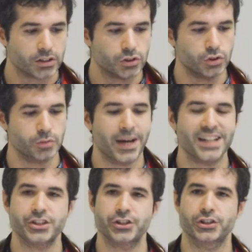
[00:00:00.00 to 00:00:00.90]
to
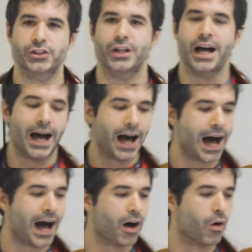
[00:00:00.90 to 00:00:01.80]
measure
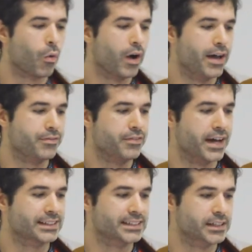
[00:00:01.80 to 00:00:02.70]
how
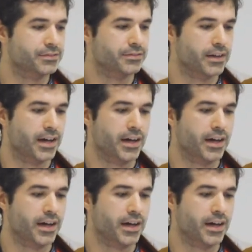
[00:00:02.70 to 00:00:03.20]
effective